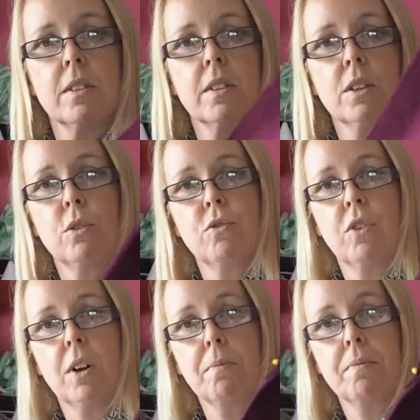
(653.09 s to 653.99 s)
So
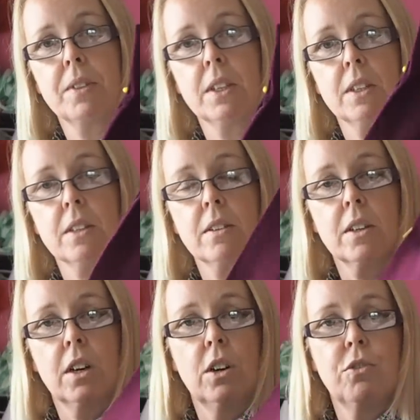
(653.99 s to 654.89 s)
from the
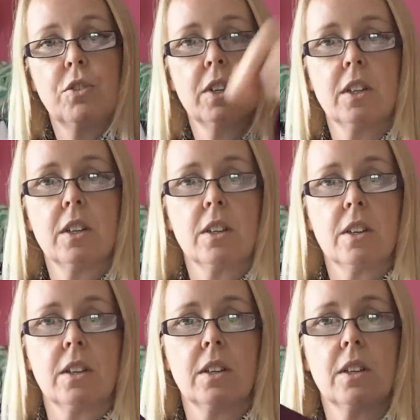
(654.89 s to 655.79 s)
cuff
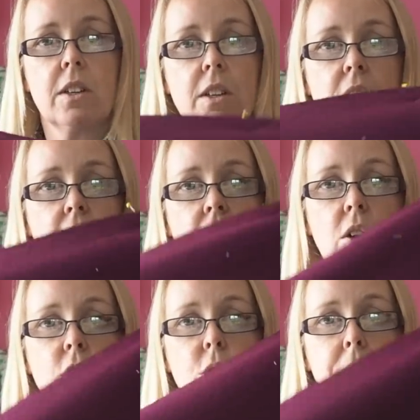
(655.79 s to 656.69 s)

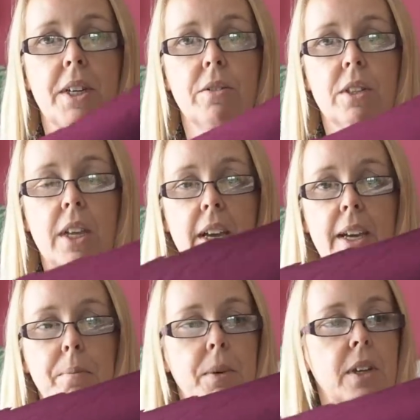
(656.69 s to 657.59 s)
all the way down to the
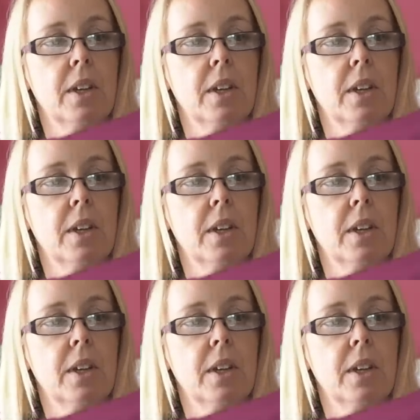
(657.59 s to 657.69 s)
hem.